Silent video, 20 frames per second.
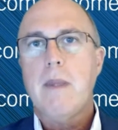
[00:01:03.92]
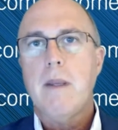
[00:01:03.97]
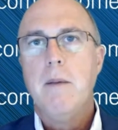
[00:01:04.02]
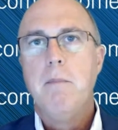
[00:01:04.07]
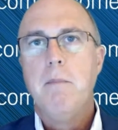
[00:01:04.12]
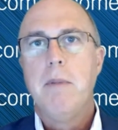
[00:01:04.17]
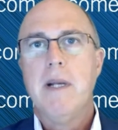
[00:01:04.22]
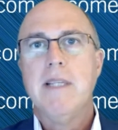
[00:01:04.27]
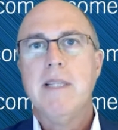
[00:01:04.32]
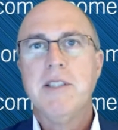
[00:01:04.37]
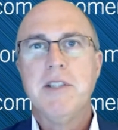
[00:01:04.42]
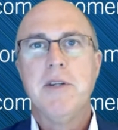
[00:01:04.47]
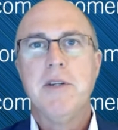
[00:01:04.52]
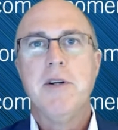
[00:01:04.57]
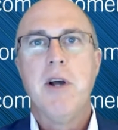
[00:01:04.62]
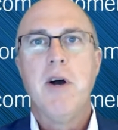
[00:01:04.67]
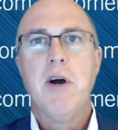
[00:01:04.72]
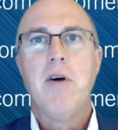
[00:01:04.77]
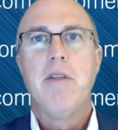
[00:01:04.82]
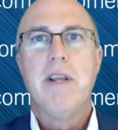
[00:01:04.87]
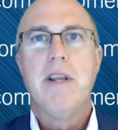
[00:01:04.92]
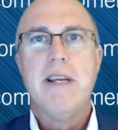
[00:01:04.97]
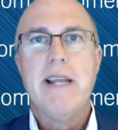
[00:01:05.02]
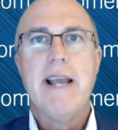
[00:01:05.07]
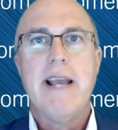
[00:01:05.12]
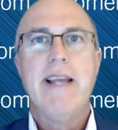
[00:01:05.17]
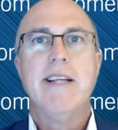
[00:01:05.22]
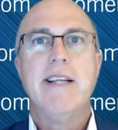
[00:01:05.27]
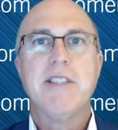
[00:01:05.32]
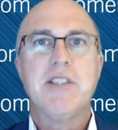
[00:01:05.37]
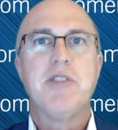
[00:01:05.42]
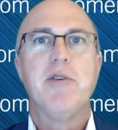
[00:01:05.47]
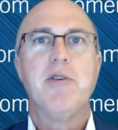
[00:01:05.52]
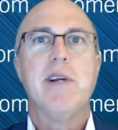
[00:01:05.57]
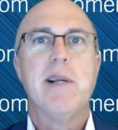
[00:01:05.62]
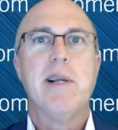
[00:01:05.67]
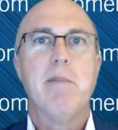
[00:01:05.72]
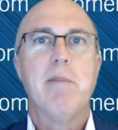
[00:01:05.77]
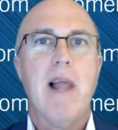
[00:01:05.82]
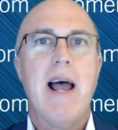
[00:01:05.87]
But as you know, the data
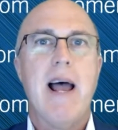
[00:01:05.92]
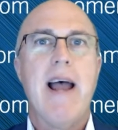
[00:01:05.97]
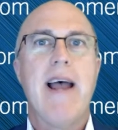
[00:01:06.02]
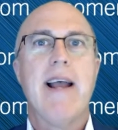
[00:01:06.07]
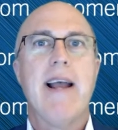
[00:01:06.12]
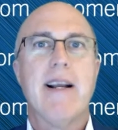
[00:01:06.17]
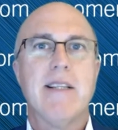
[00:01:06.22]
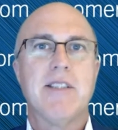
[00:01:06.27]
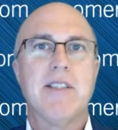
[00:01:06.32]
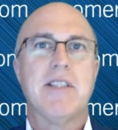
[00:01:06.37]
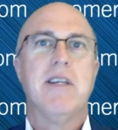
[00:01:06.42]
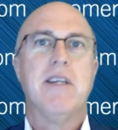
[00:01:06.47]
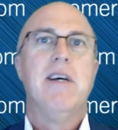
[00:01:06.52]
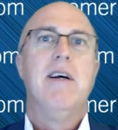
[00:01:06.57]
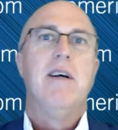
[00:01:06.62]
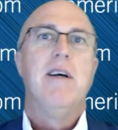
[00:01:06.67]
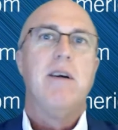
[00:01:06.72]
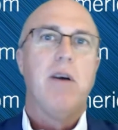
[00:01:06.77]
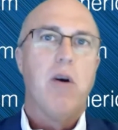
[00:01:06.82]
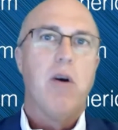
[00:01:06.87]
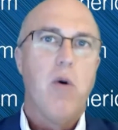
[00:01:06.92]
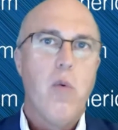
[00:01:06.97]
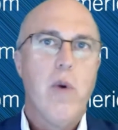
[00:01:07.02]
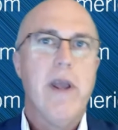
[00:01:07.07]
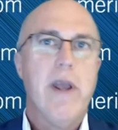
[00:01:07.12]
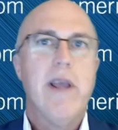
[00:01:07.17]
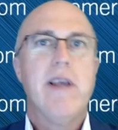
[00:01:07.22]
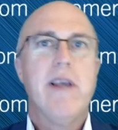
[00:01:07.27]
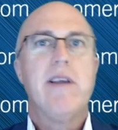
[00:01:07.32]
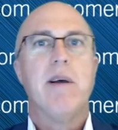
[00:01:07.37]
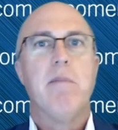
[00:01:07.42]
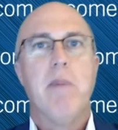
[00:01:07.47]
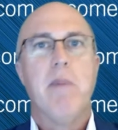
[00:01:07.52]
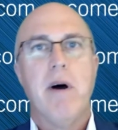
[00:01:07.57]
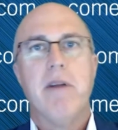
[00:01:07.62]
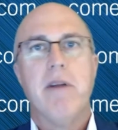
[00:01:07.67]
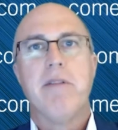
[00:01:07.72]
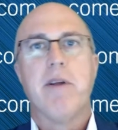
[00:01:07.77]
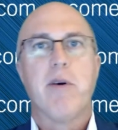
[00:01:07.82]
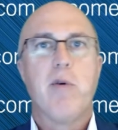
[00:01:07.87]
stream lags a week, a
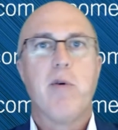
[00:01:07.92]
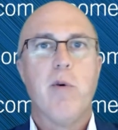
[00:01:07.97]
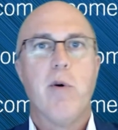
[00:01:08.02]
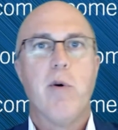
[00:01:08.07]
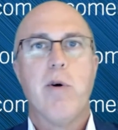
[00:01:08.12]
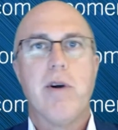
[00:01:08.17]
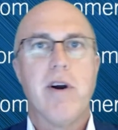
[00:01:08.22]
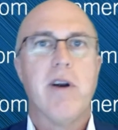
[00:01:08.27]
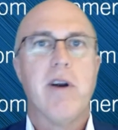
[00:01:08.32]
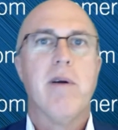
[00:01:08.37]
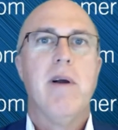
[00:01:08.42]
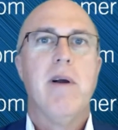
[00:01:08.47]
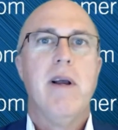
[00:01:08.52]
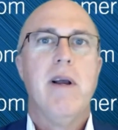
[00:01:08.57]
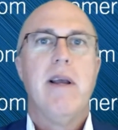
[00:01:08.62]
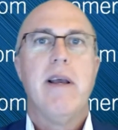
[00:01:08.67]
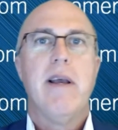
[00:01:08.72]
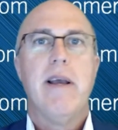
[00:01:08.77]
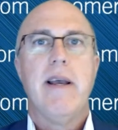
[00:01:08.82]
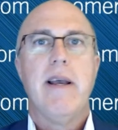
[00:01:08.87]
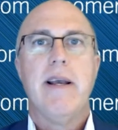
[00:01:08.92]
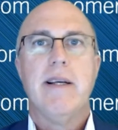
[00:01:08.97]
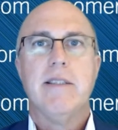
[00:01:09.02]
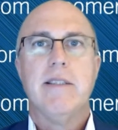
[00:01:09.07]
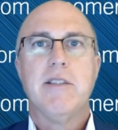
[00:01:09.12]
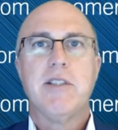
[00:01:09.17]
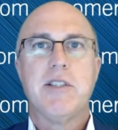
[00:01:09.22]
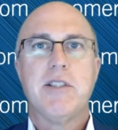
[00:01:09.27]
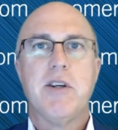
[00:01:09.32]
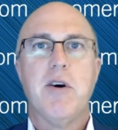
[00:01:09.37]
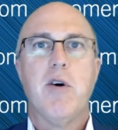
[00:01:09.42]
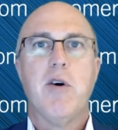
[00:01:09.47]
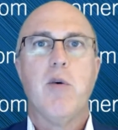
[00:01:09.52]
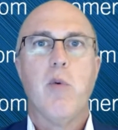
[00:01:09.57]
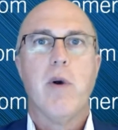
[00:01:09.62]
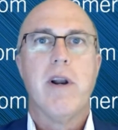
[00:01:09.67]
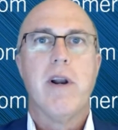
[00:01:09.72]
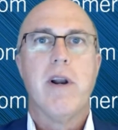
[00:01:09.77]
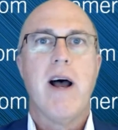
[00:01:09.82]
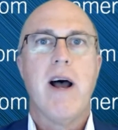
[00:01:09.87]
month, a quarter. And so
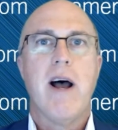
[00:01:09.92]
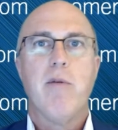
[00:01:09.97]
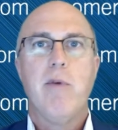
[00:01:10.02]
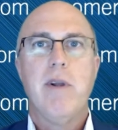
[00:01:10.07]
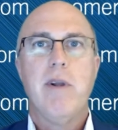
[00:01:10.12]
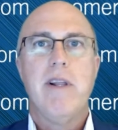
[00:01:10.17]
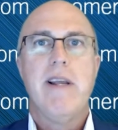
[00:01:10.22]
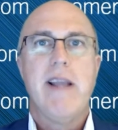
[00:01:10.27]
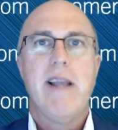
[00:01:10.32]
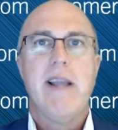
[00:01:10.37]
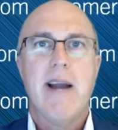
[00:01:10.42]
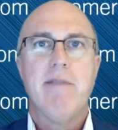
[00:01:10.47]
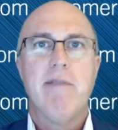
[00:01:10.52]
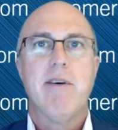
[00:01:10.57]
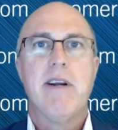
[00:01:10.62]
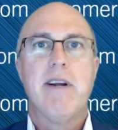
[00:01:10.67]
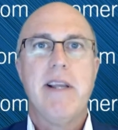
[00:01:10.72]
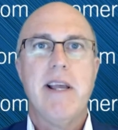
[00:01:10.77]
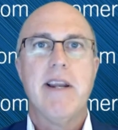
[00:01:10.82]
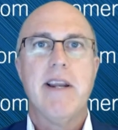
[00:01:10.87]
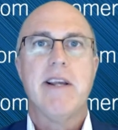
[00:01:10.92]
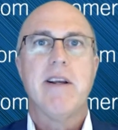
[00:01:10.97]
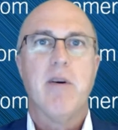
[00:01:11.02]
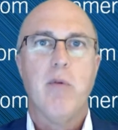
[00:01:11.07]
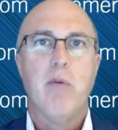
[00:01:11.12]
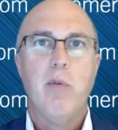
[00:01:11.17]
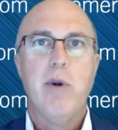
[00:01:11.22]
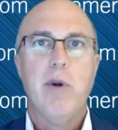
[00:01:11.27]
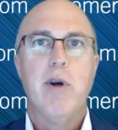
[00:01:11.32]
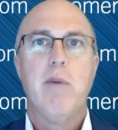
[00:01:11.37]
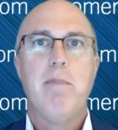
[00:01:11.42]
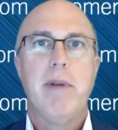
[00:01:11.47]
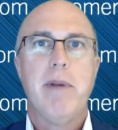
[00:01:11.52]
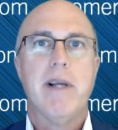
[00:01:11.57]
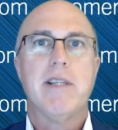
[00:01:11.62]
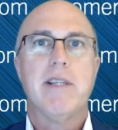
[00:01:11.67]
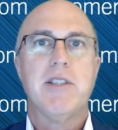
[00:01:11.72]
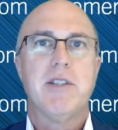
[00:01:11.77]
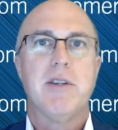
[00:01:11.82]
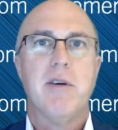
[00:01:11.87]
we're not really ever getting a real
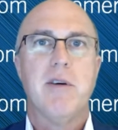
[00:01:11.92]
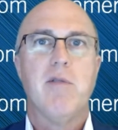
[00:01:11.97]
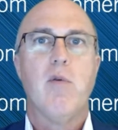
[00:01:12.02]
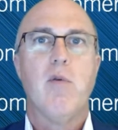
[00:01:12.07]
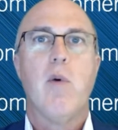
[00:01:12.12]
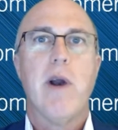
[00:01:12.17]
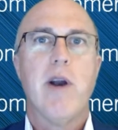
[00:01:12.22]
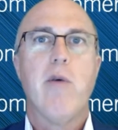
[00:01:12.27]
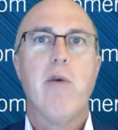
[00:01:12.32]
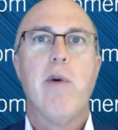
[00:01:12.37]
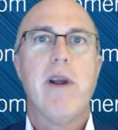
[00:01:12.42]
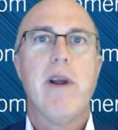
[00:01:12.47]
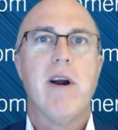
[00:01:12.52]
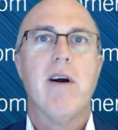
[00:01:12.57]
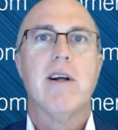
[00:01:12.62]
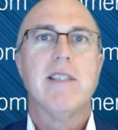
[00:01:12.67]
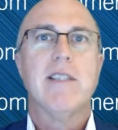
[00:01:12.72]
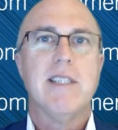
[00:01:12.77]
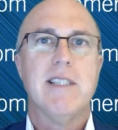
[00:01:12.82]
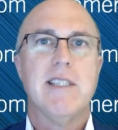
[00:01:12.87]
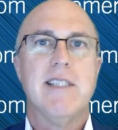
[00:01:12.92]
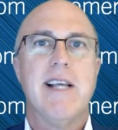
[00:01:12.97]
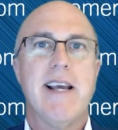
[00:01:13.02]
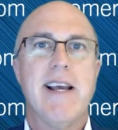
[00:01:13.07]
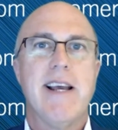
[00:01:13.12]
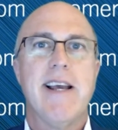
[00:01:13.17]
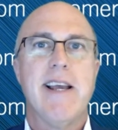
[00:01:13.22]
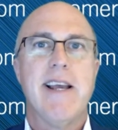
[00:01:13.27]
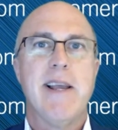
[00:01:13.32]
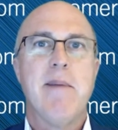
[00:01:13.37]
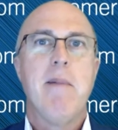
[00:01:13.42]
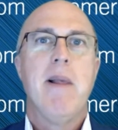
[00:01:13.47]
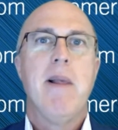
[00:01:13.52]
picture of where we are today.